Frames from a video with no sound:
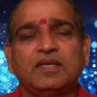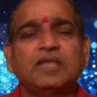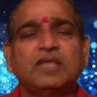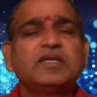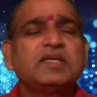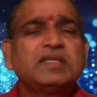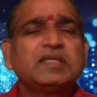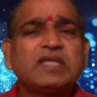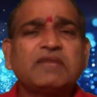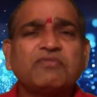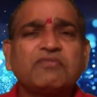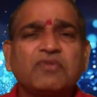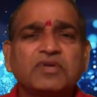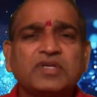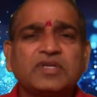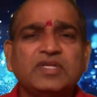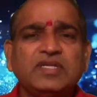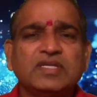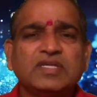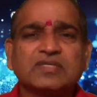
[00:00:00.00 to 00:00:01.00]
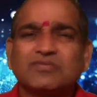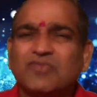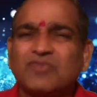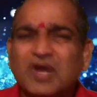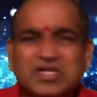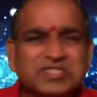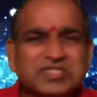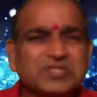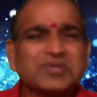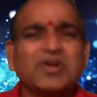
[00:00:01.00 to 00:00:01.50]
Yes.
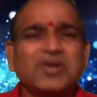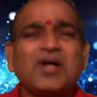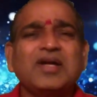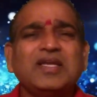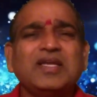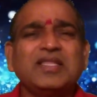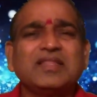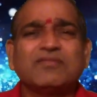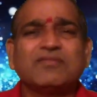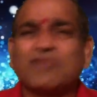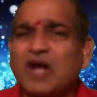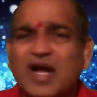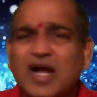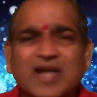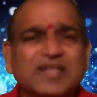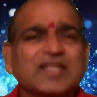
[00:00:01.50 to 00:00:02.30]
Let it take 40 years.